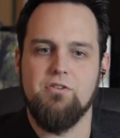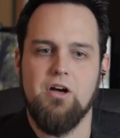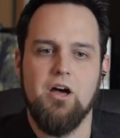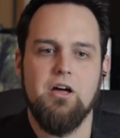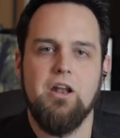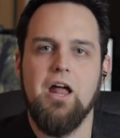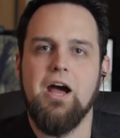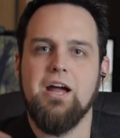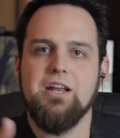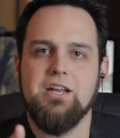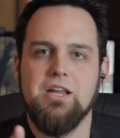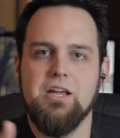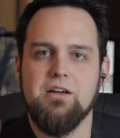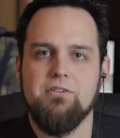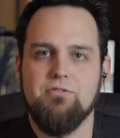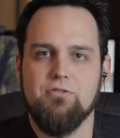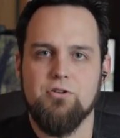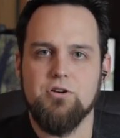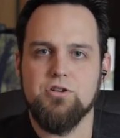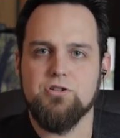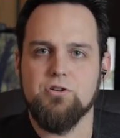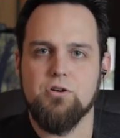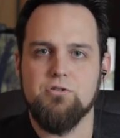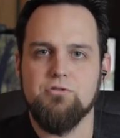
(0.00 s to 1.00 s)
a, an idea
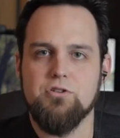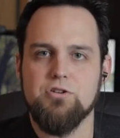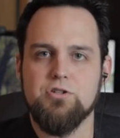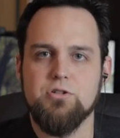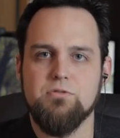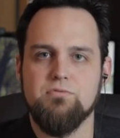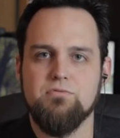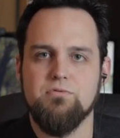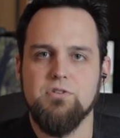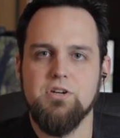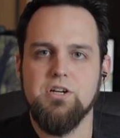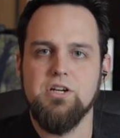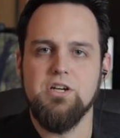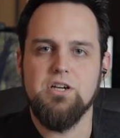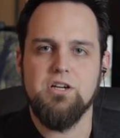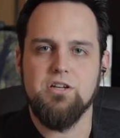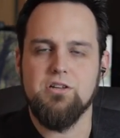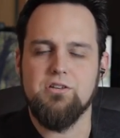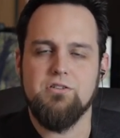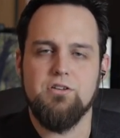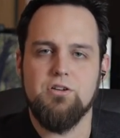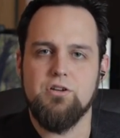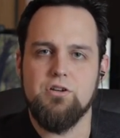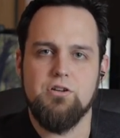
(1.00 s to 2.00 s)
for a shirt that you've,
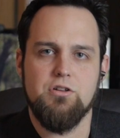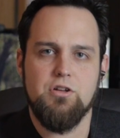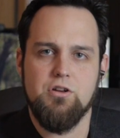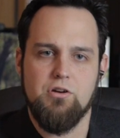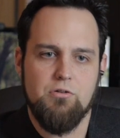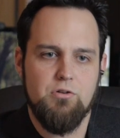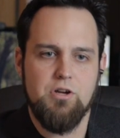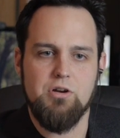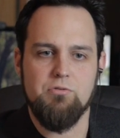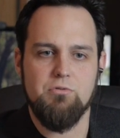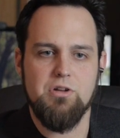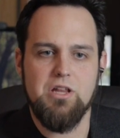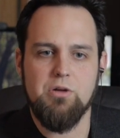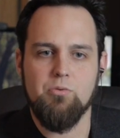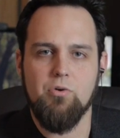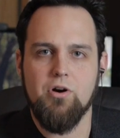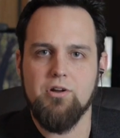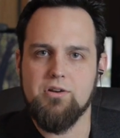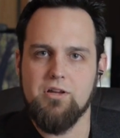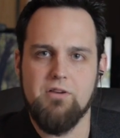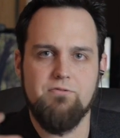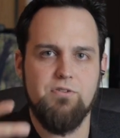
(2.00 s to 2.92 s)
you know, you really want.